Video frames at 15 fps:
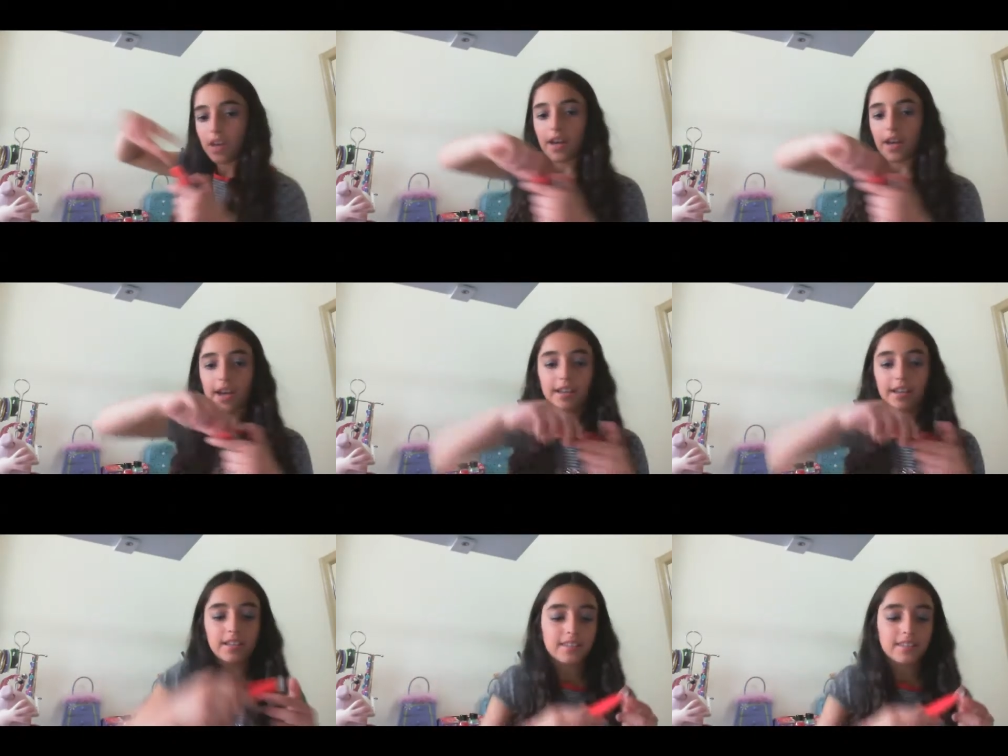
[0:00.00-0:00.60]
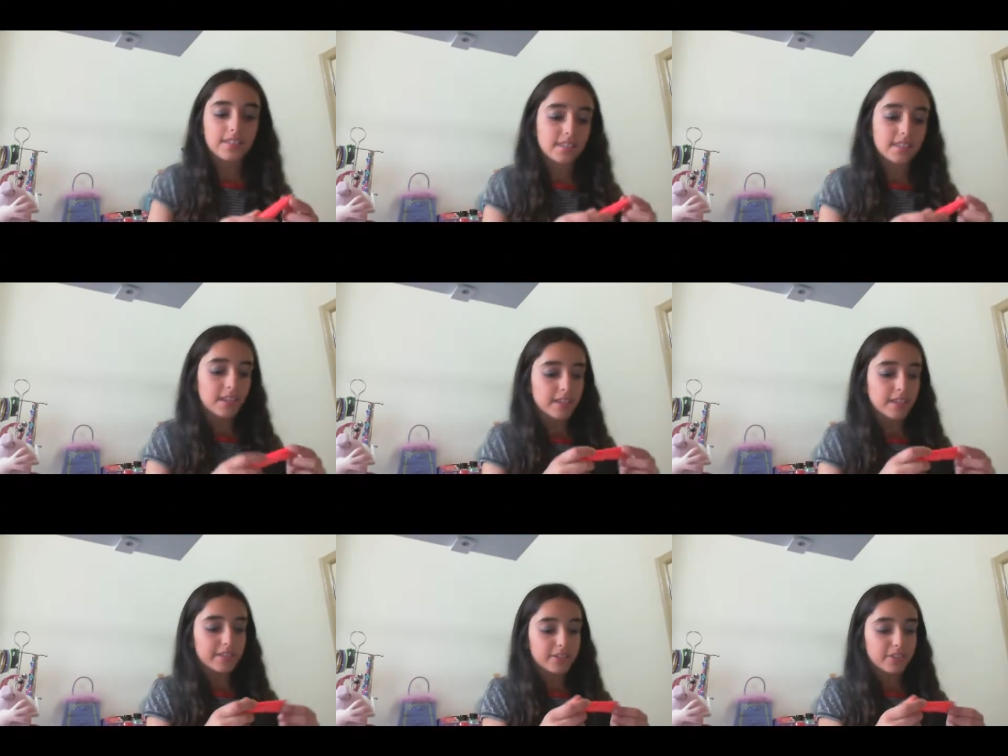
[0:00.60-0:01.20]
and it's
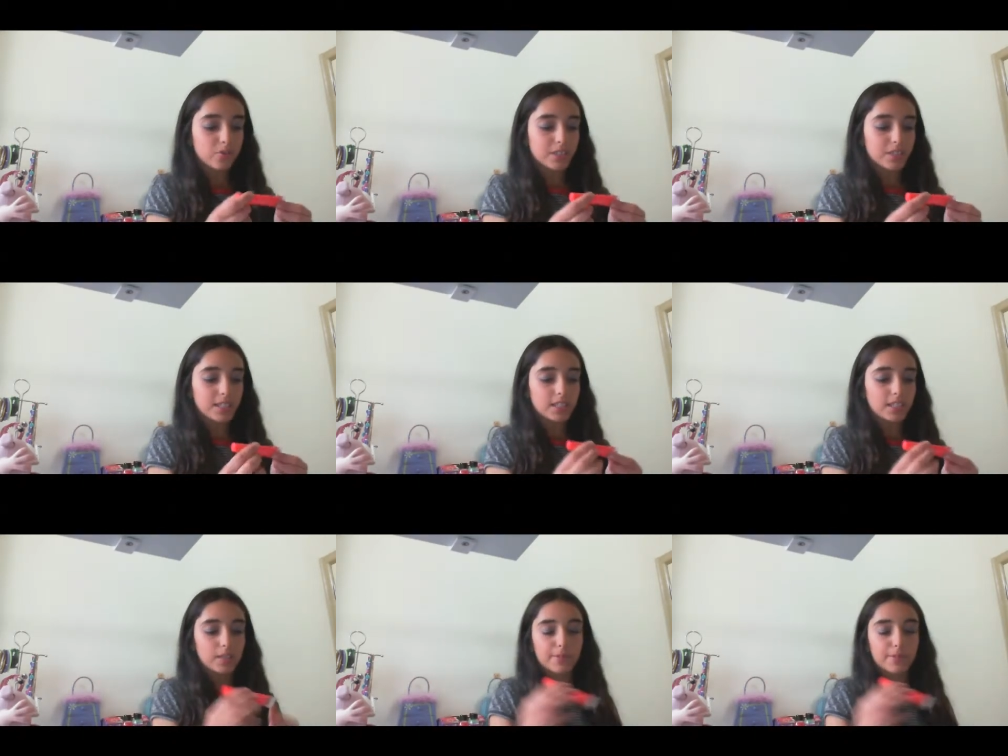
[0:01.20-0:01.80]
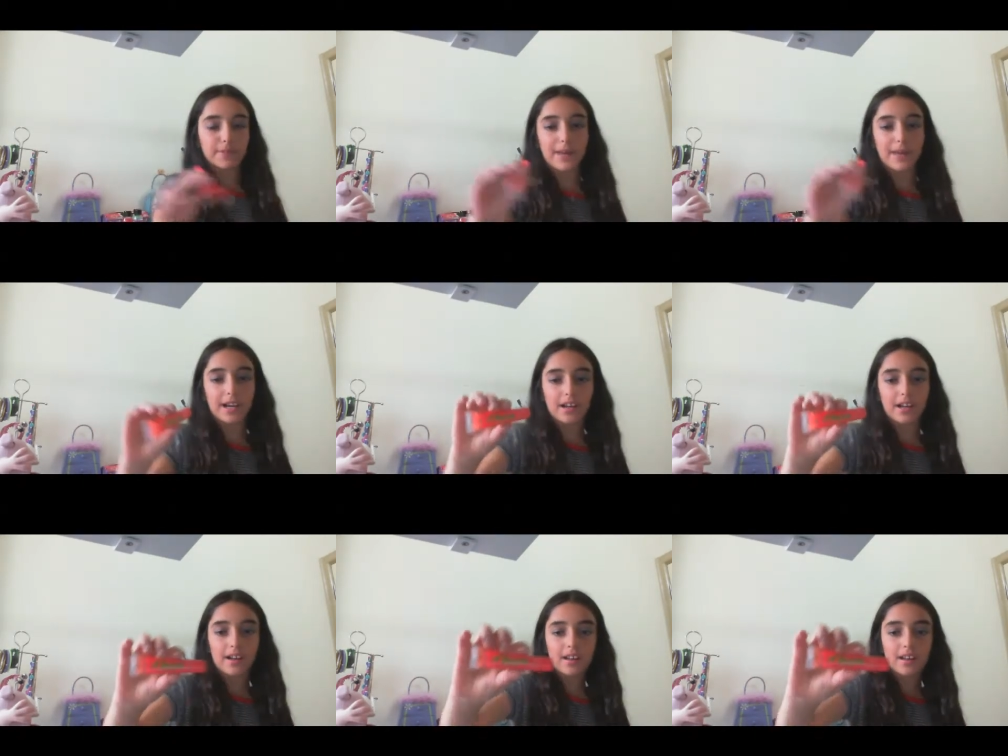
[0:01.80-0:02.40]
the squeezy lip
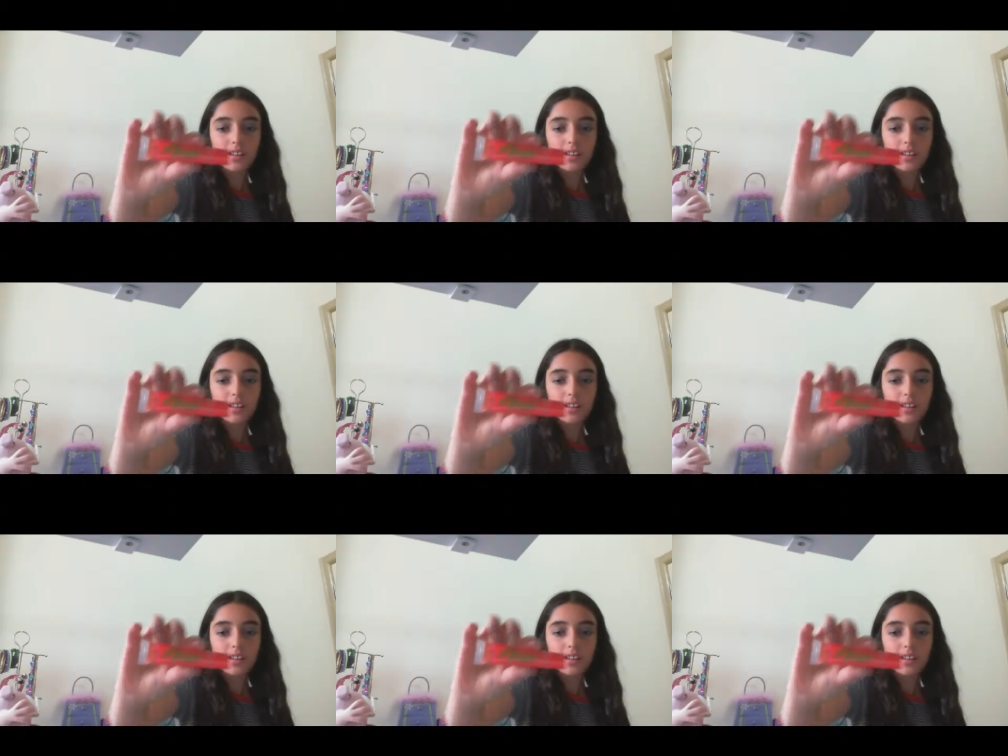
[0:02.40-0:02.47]
smacker